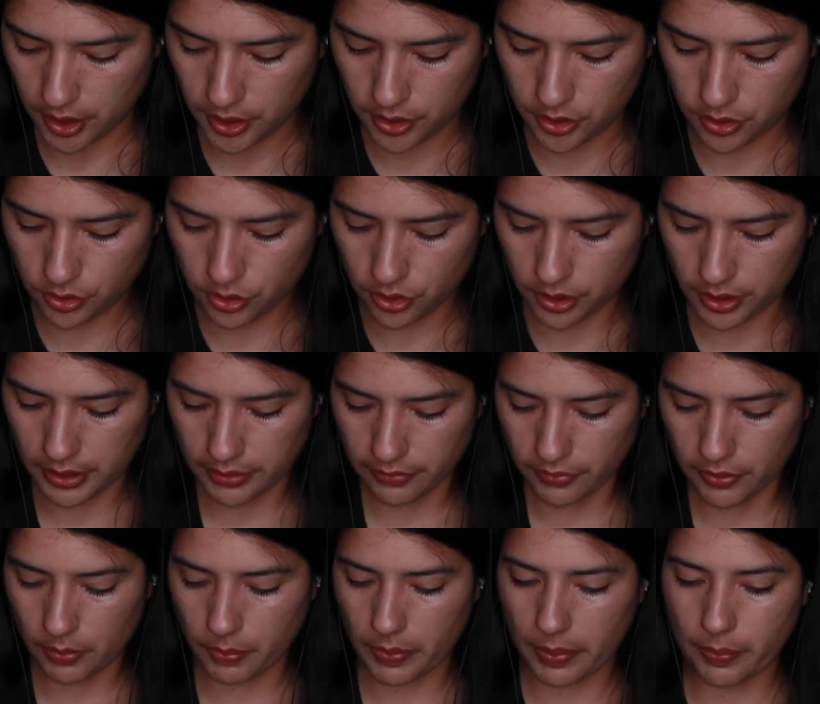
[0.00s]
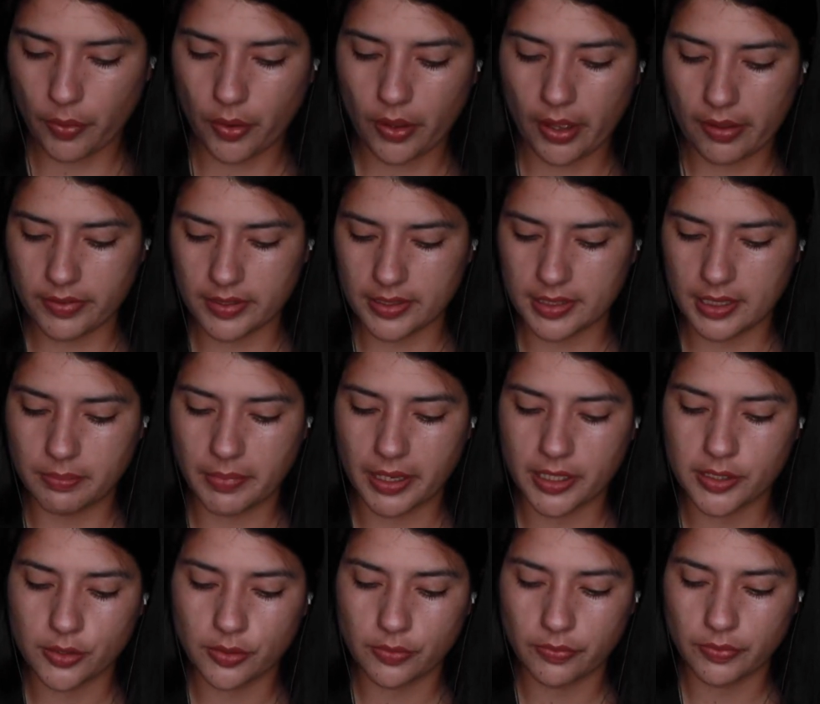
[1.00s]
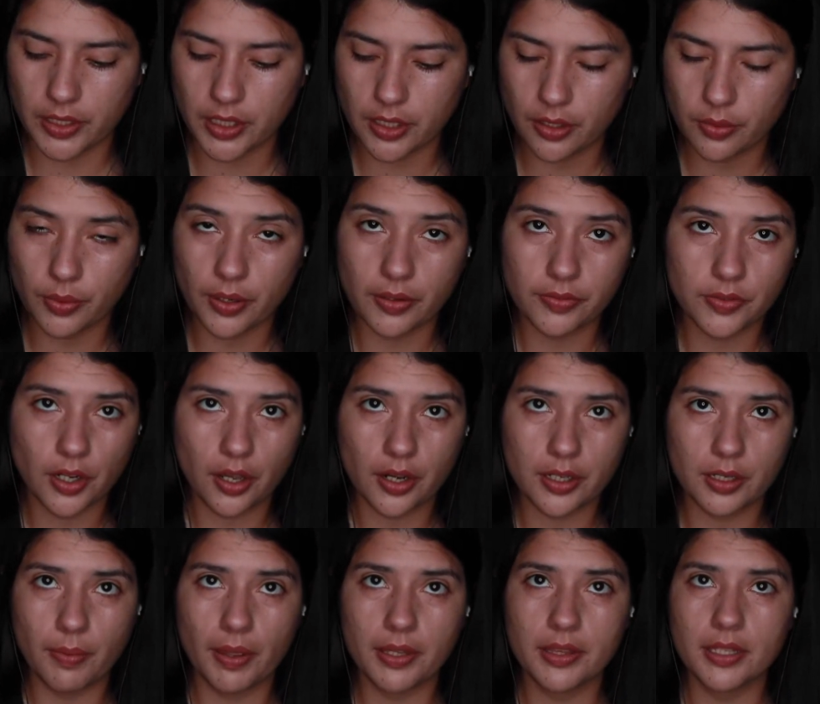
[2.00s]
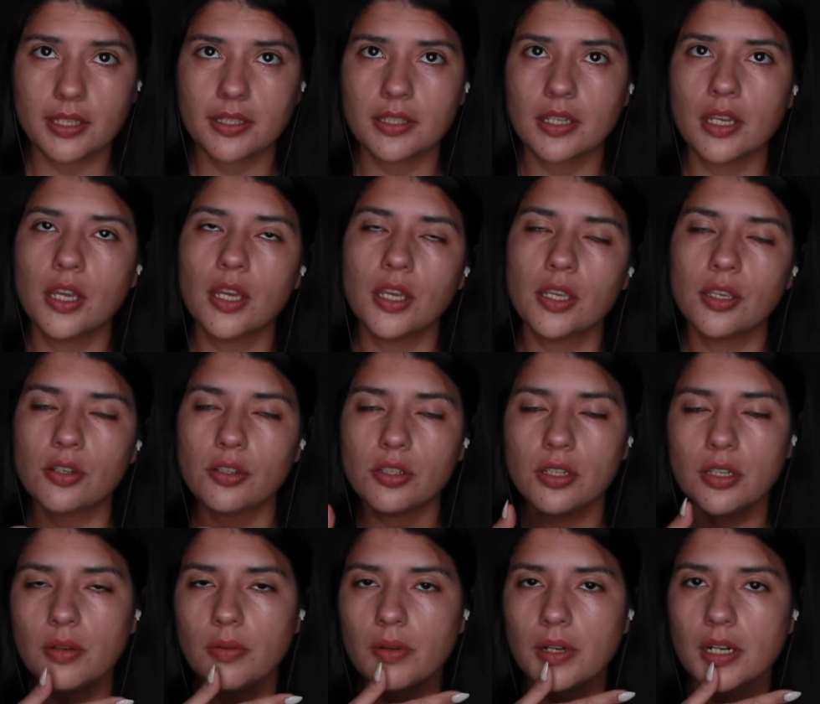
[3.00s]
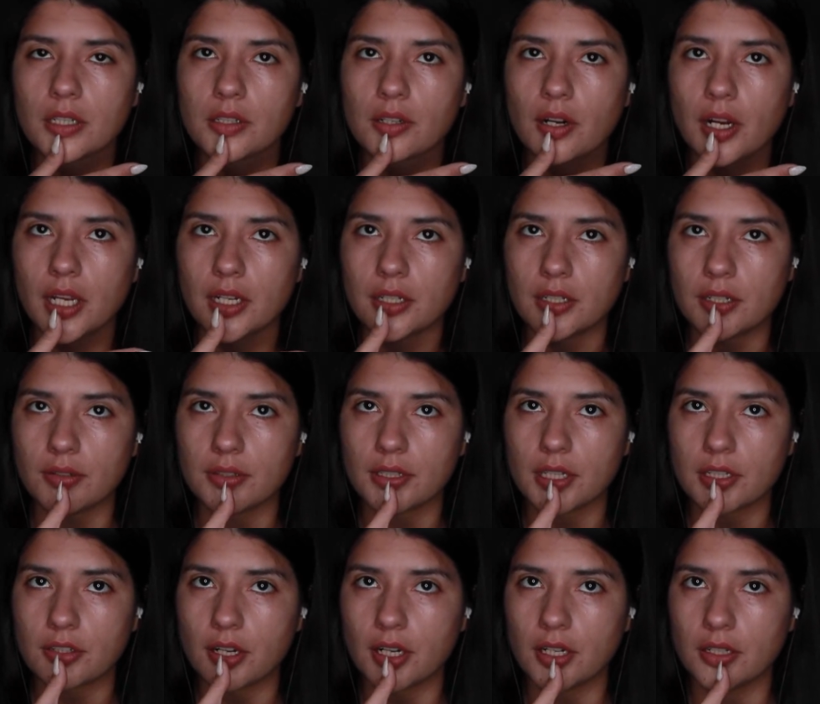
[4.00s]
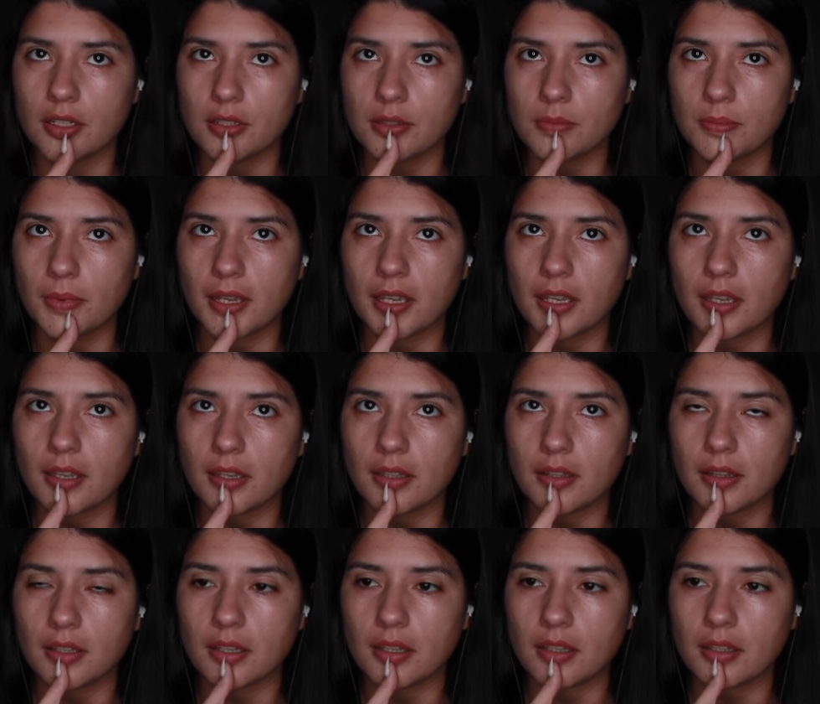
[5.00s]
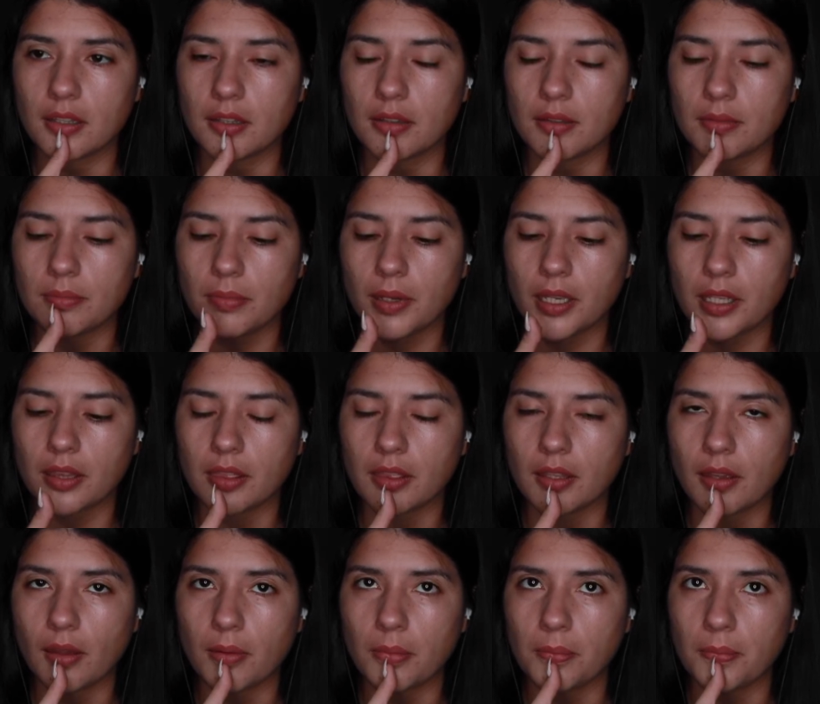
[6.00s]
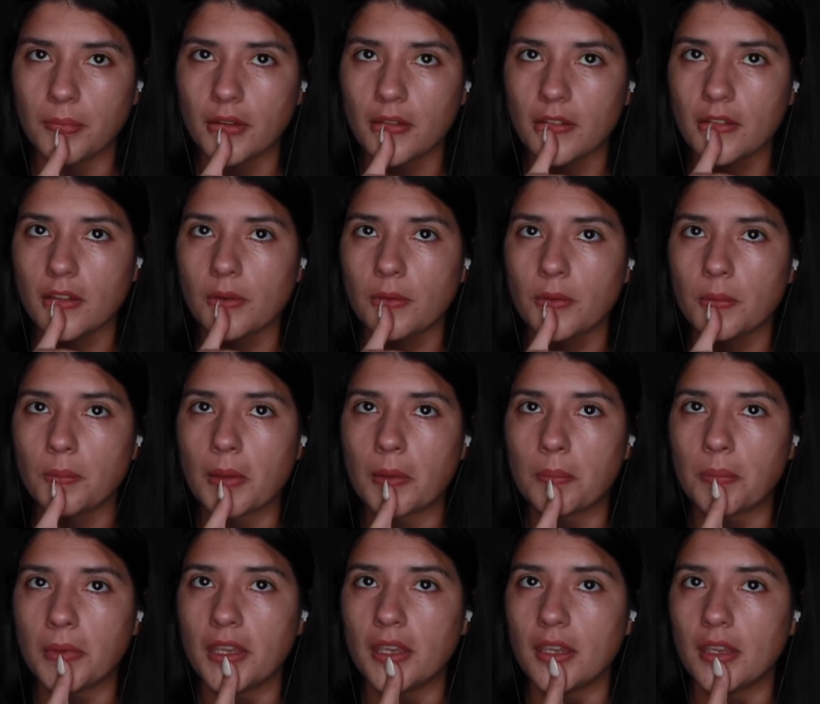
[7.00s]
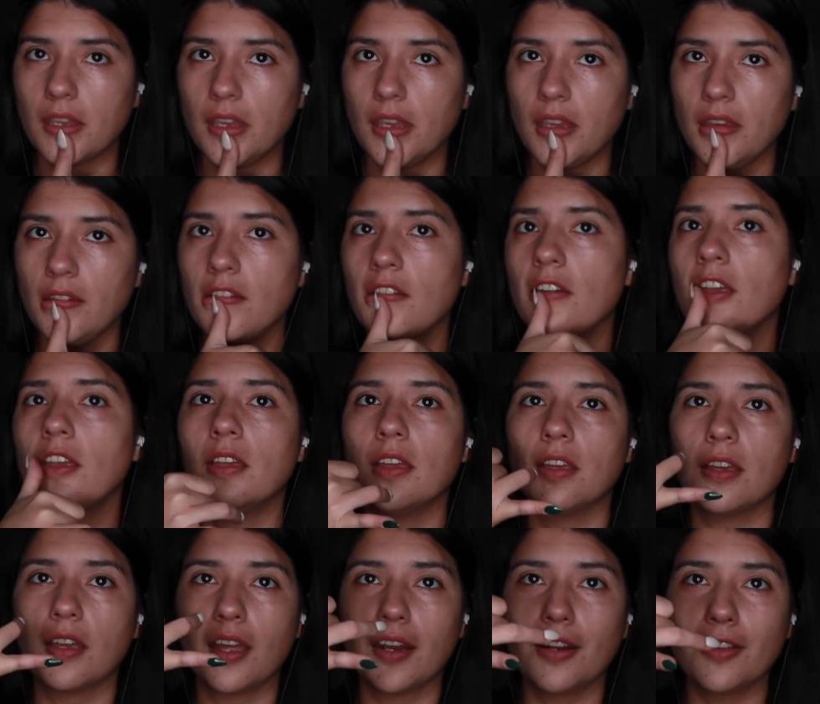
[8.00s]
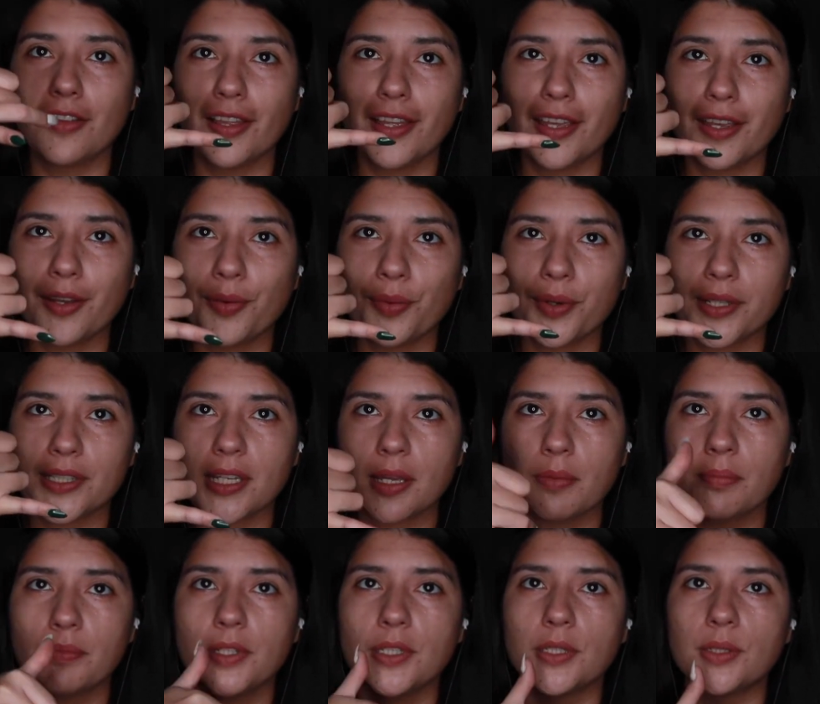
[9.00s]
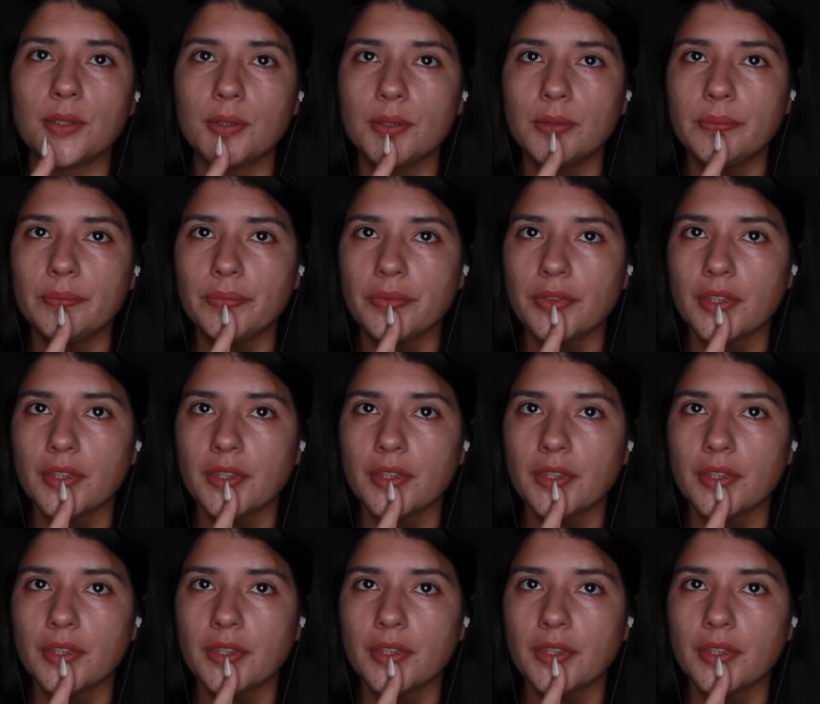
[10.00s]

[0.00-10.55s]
usually, for the people who haven't seen my Zoom video where I've talked about this, usually what I try and do is I try and use my thumb along with my pinky, kind of like, what's up, dude?